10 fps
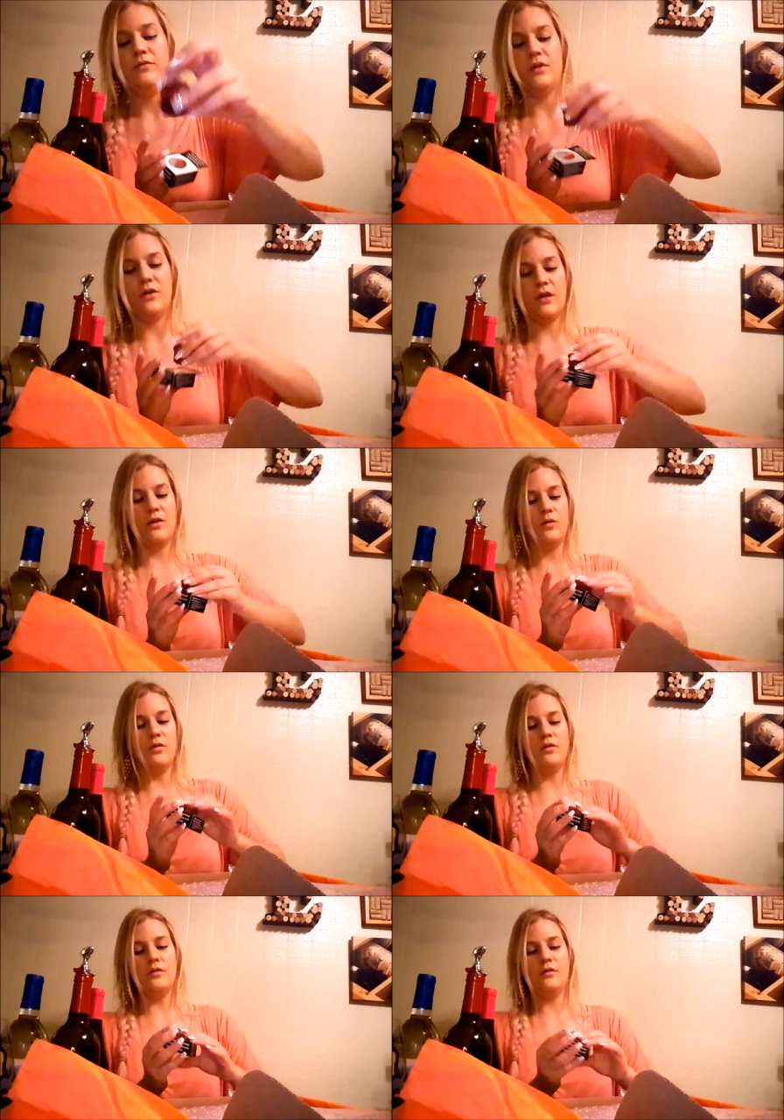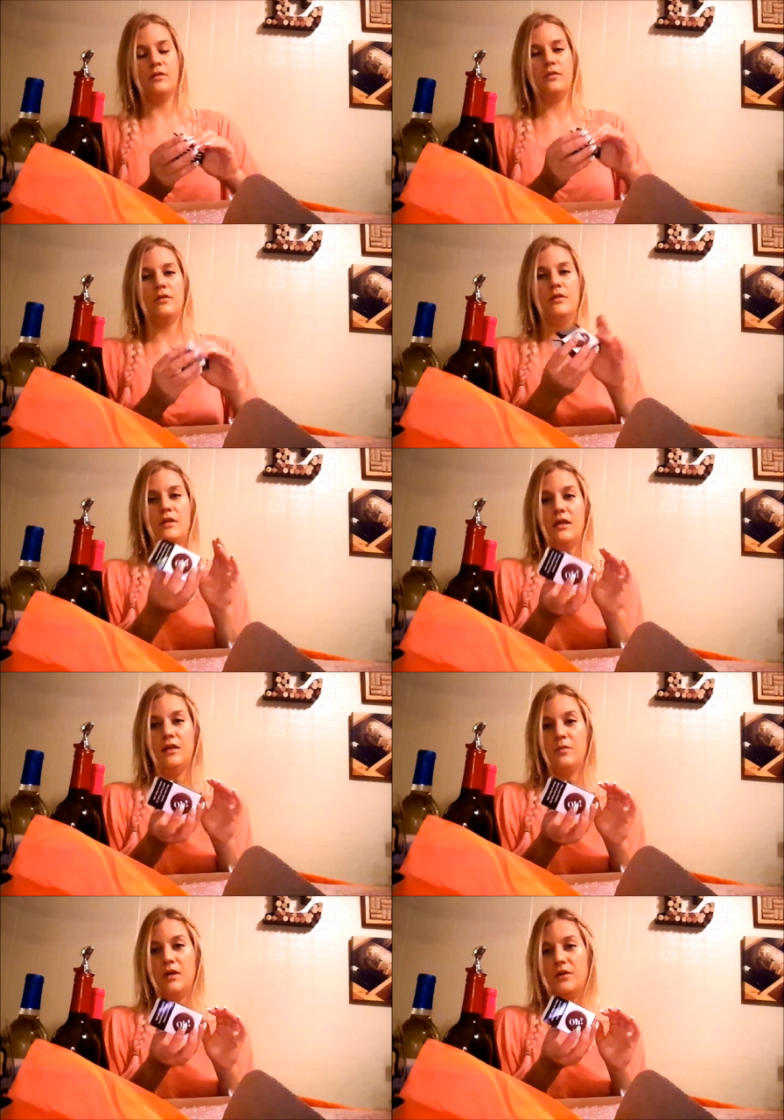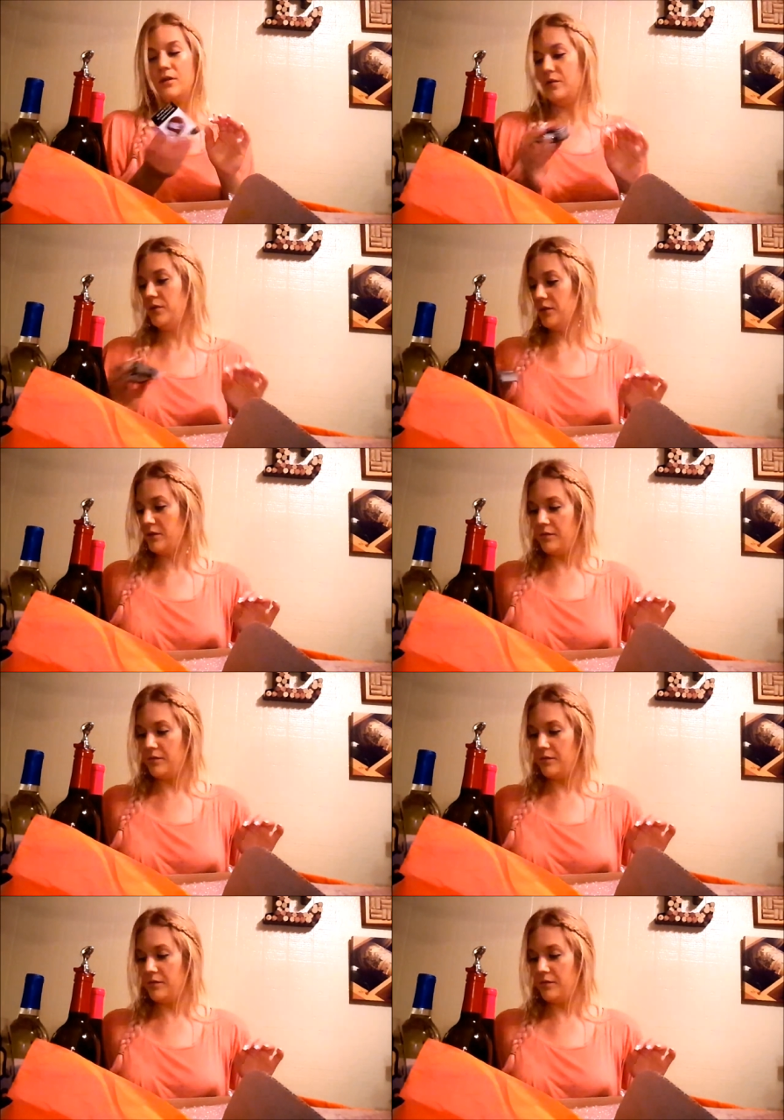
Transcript: Very cool. Needed one of those.